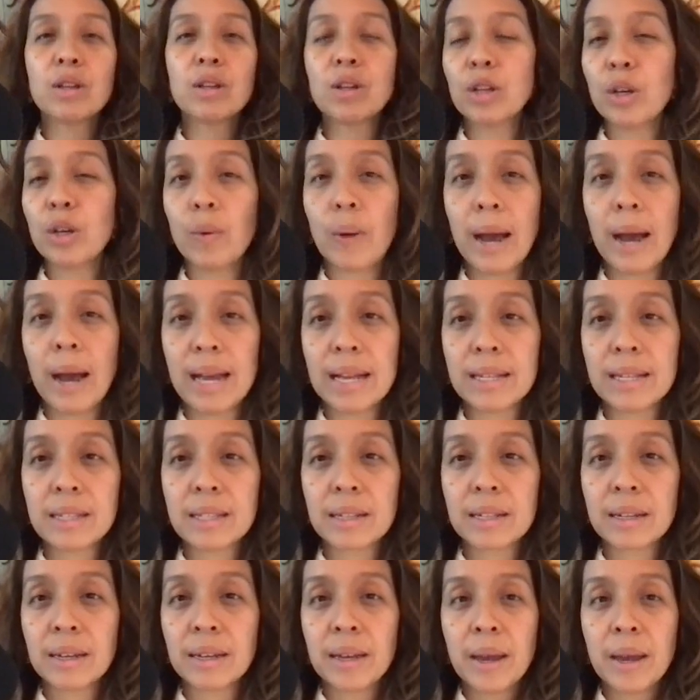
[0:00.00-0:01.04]
who you
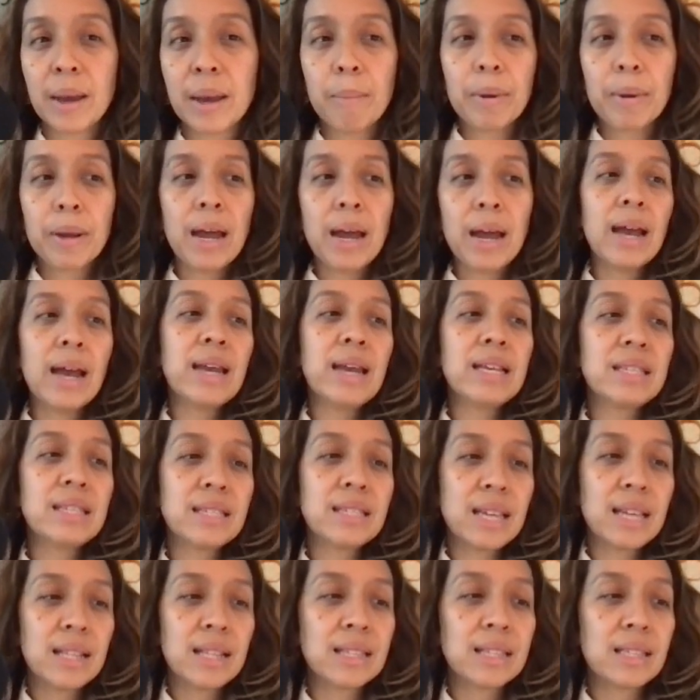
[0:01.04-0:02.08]
ask. But I
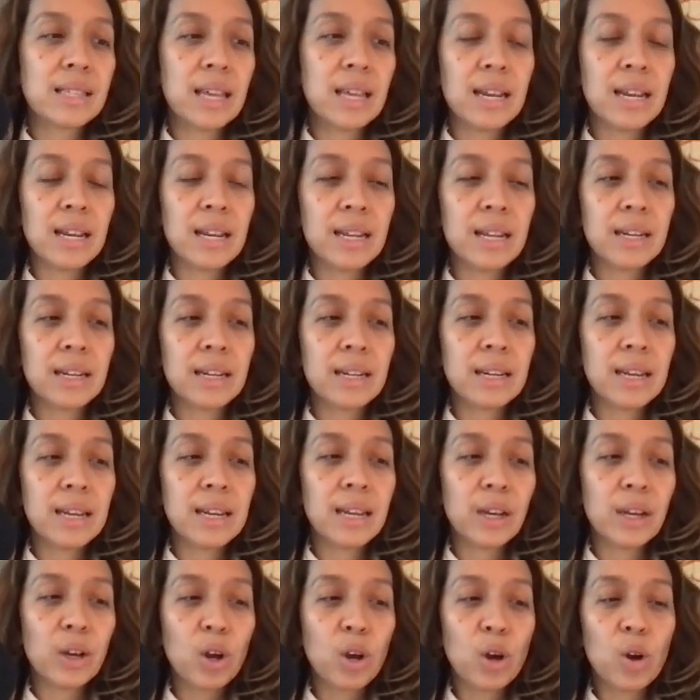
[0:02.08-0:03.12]
sense that it
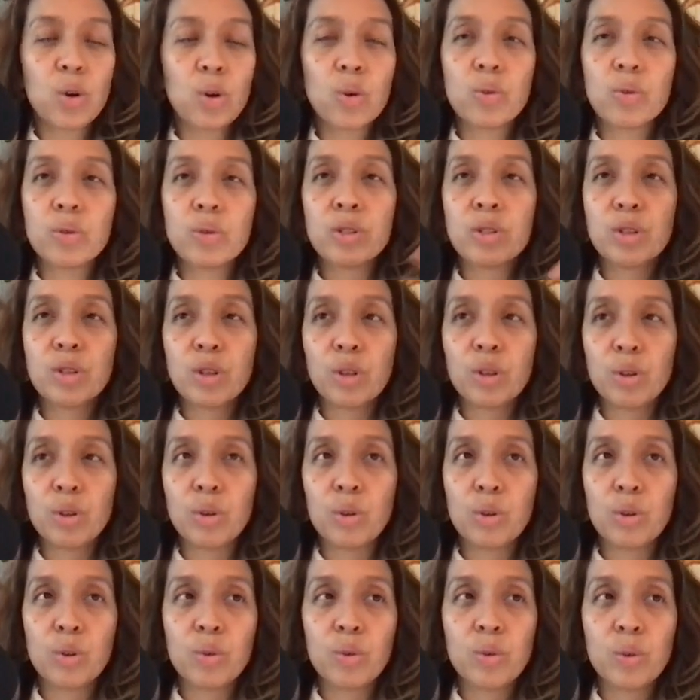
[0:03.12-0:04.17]
it goes
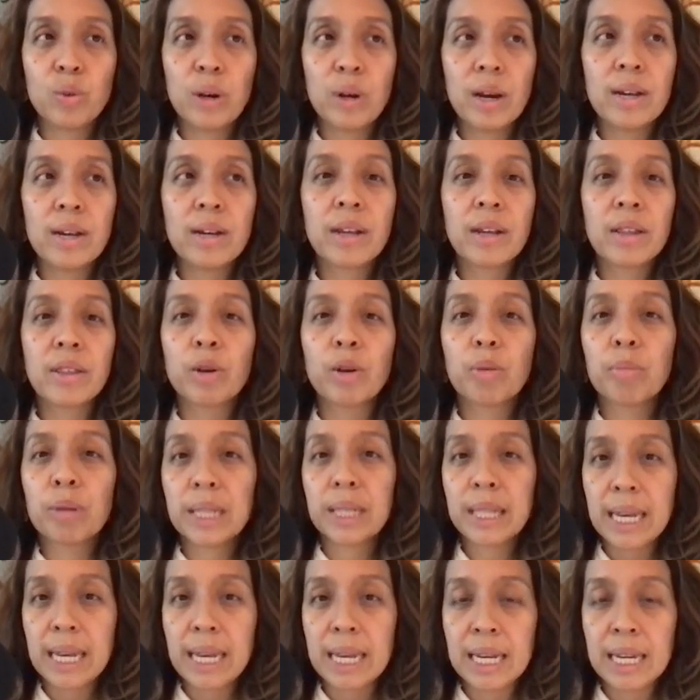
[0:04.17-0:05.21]
to another
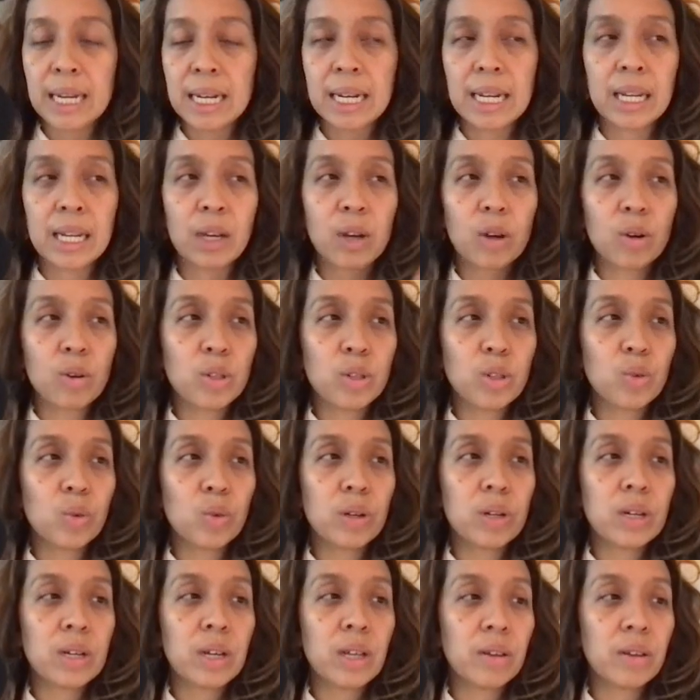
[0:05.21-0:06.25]
plane. It goes to
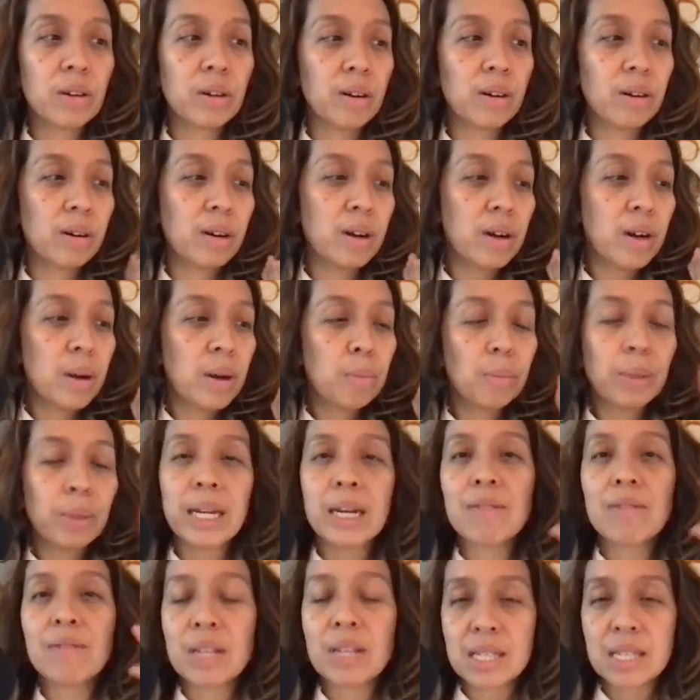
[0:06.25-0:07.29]
another plane
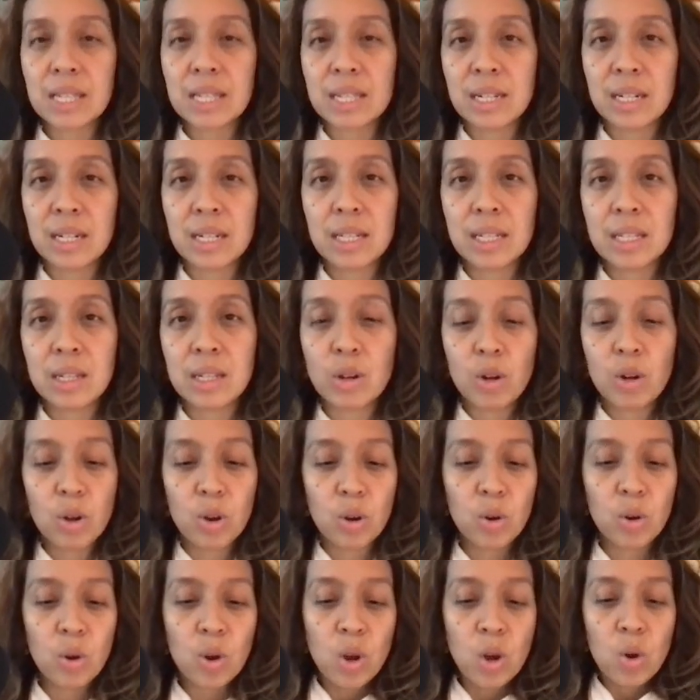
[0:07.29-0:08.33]
of existence. You
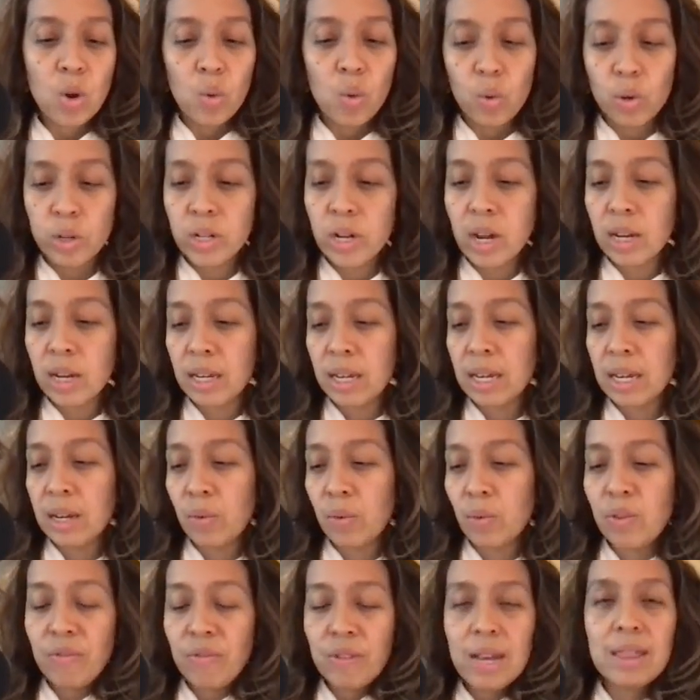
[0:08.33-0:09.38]
know, we're talking
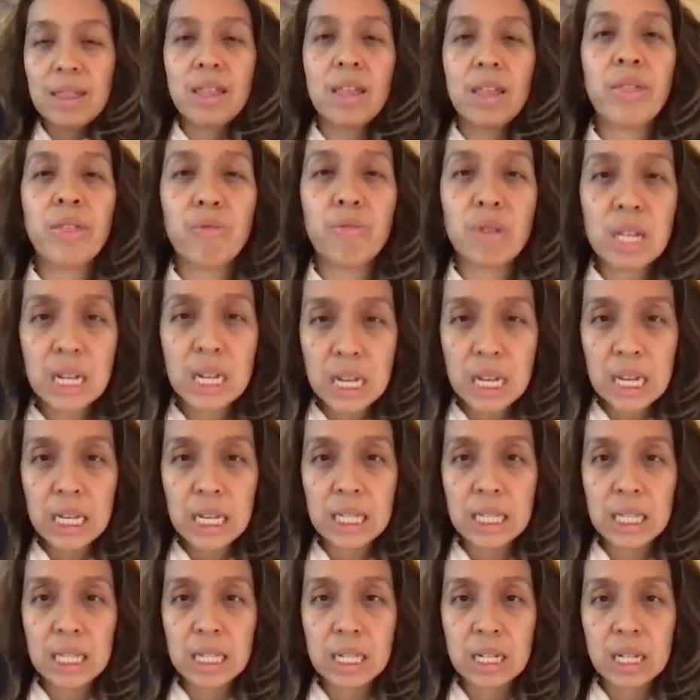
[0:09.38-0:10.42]
we've got the 3D
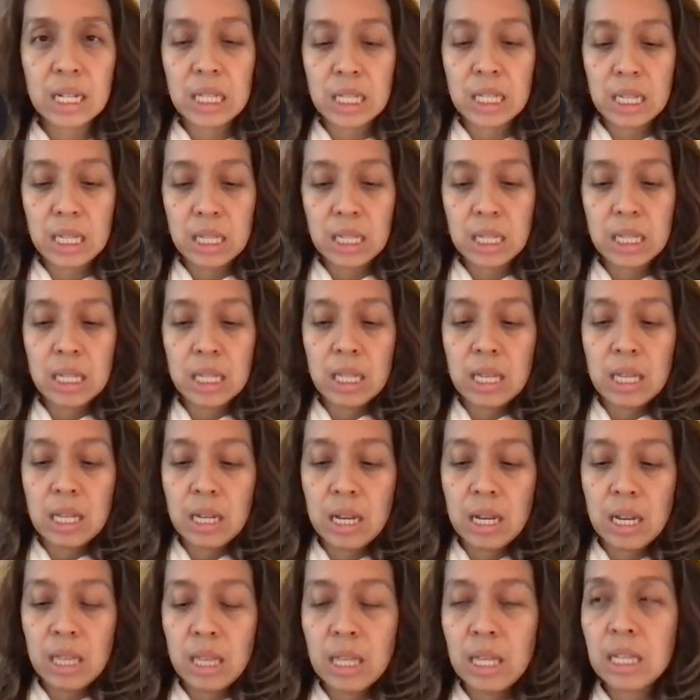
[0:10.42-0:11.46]
existence. This is
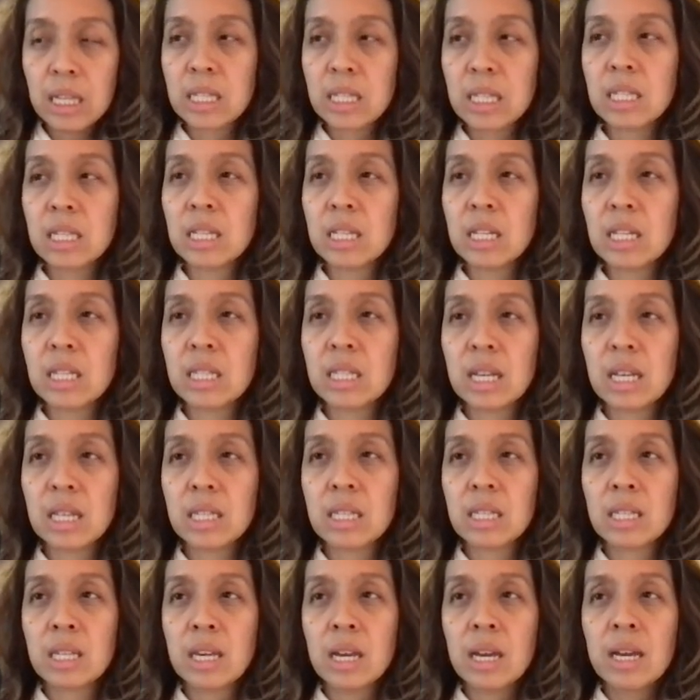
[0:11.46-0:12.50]
the the existence
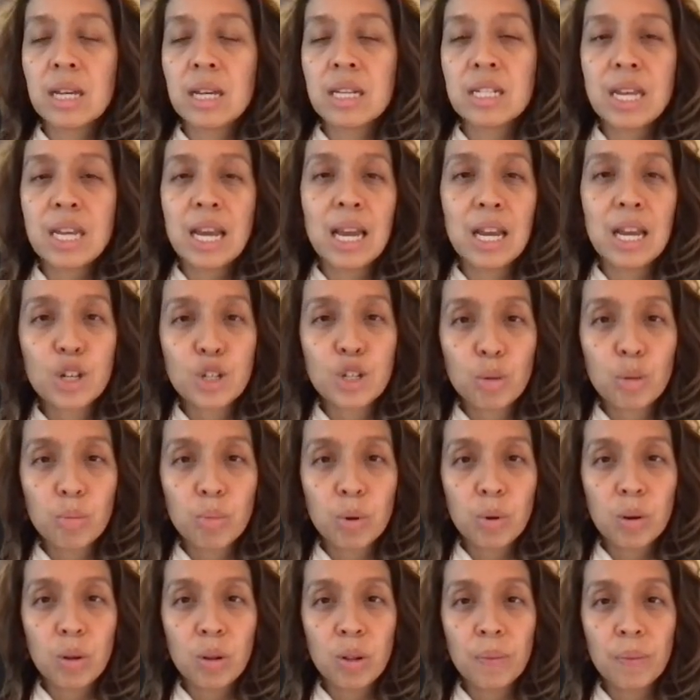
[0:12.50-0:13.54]
that's
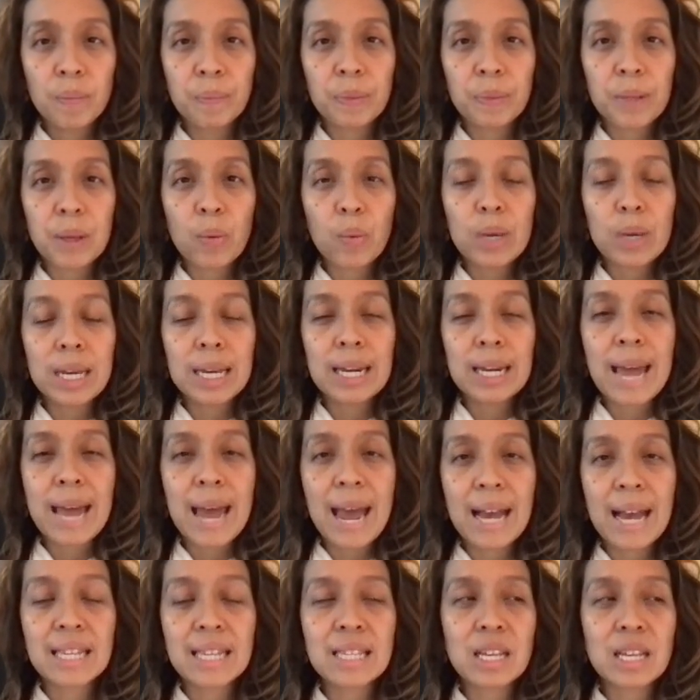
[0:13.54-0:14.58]
tangible that we can
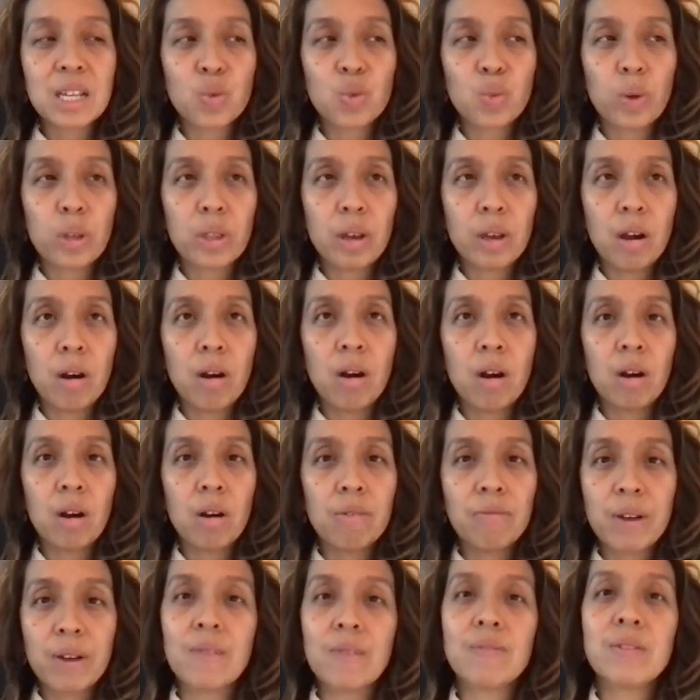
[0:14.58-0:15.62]
access with our
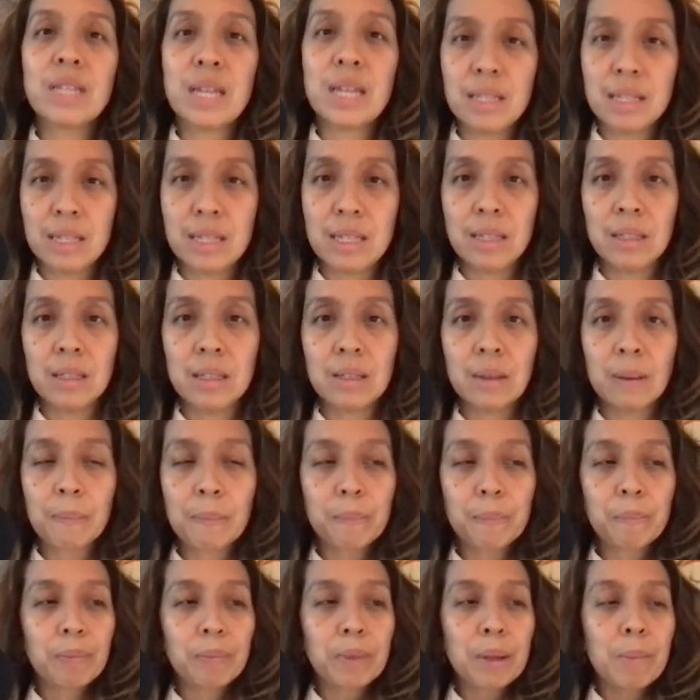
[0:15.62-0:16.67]
five senses.
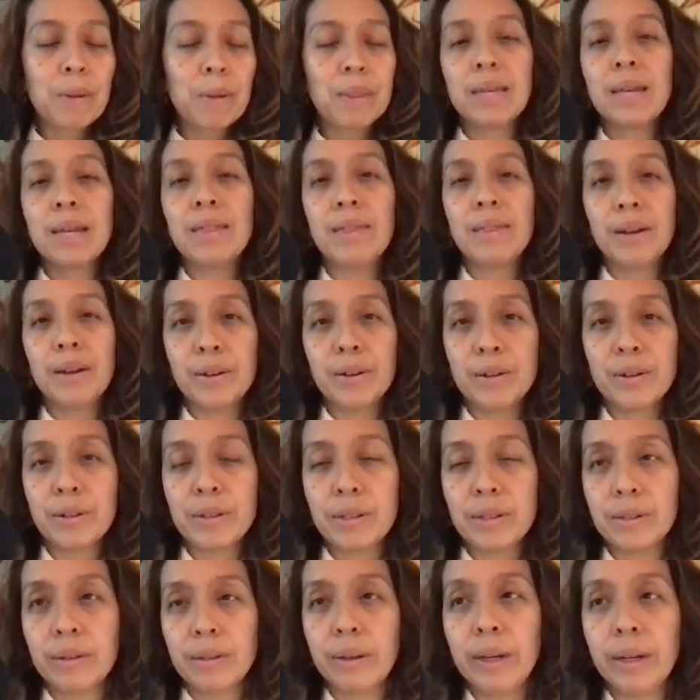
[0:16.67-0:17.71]
But then
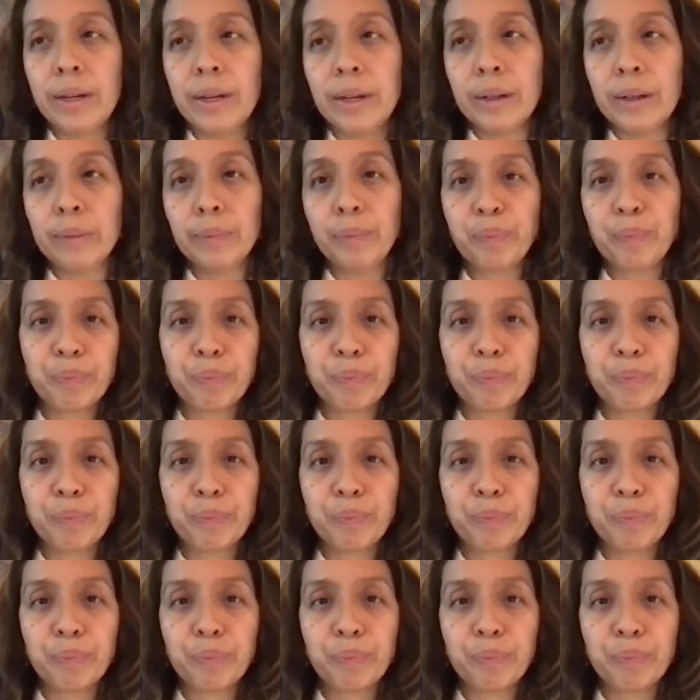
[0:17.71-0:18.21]
there's, you know,